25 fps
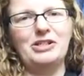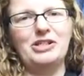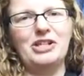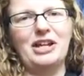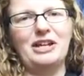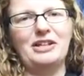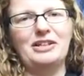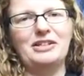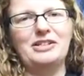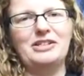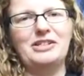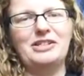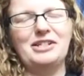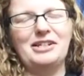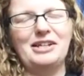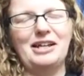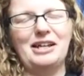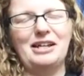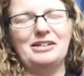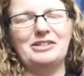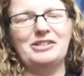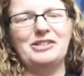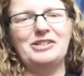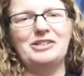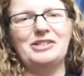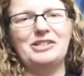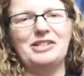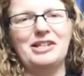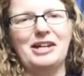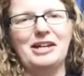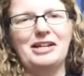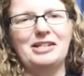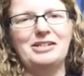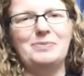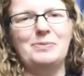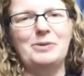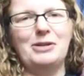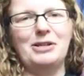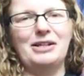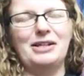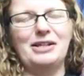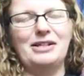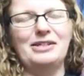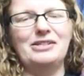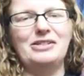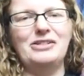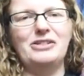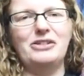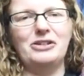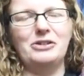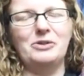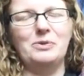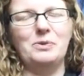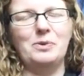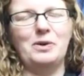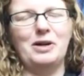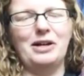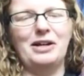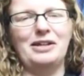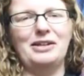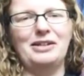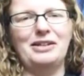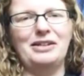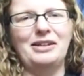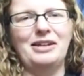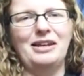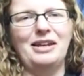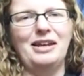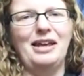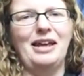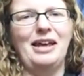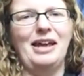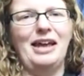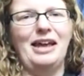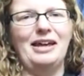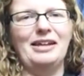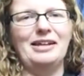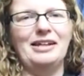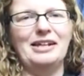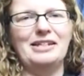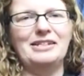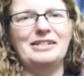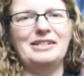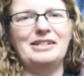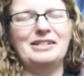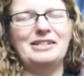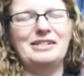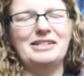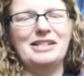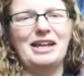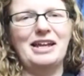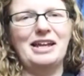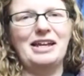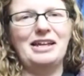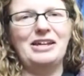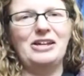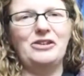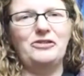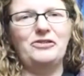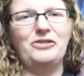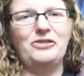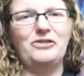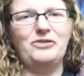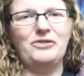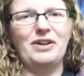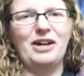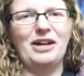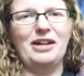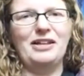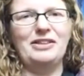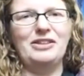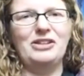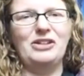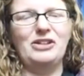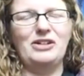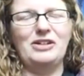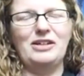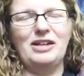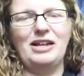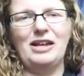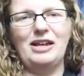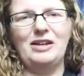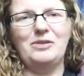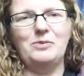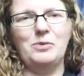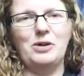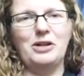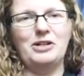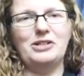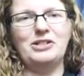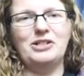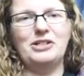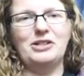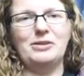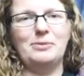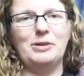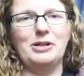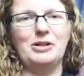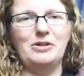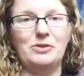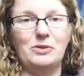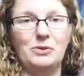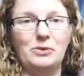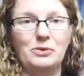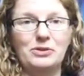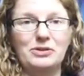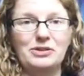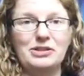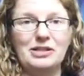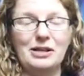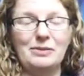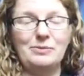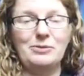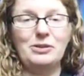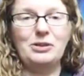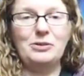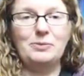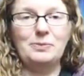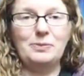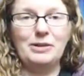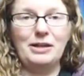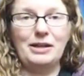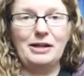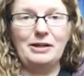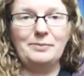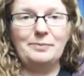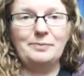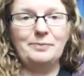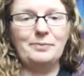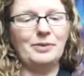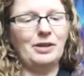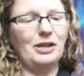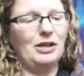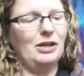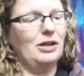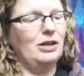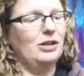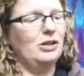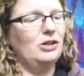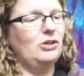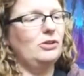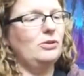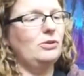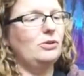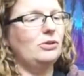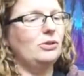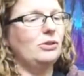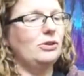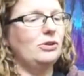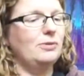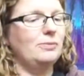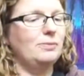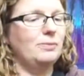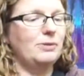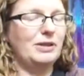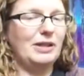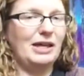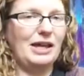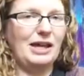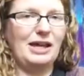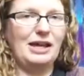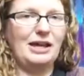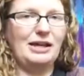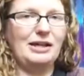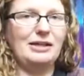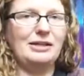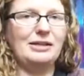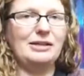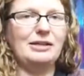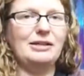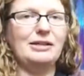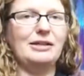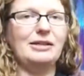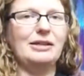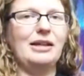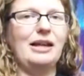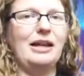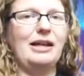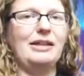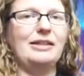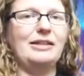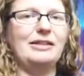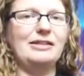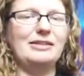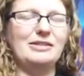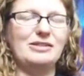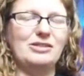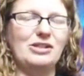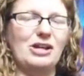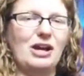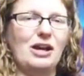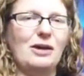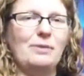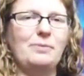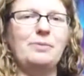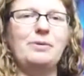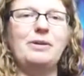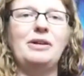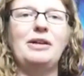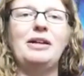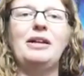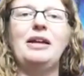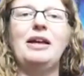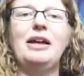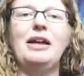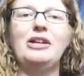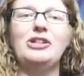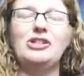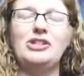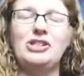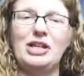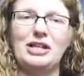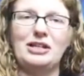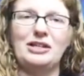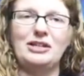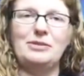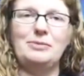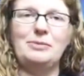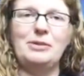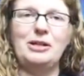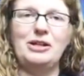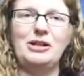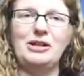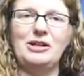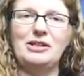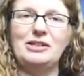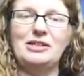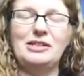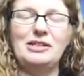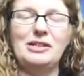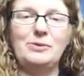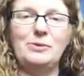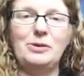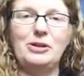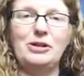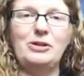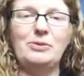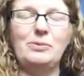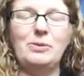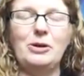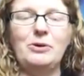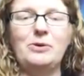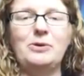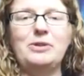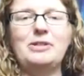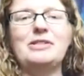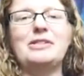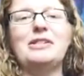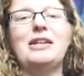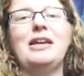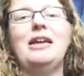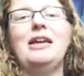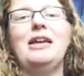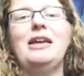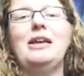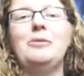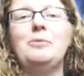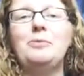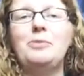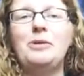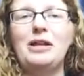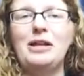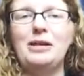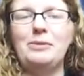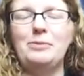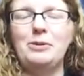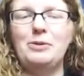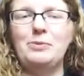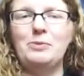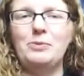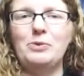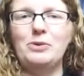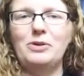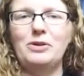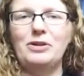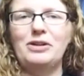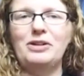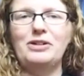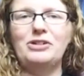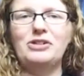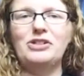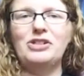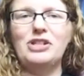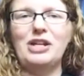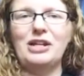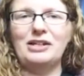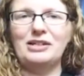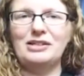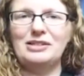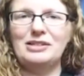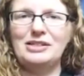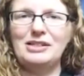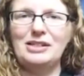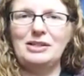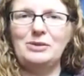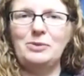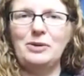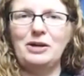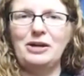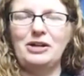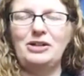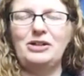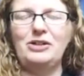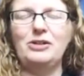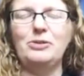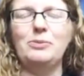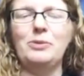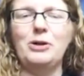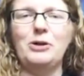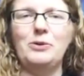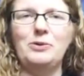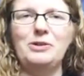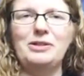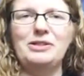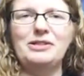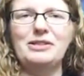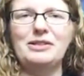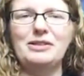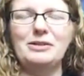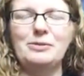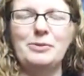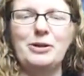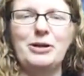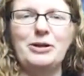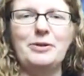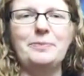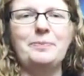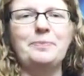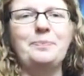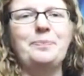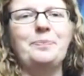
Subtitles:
challenging exercise, but it is a good one. And as I say, if you find that you can't watch in the mirror the whole time that you're playing, you could play and then stop and check in the mirror and see where your bow is. Play a bit more, check and see where your bow is in the mirror.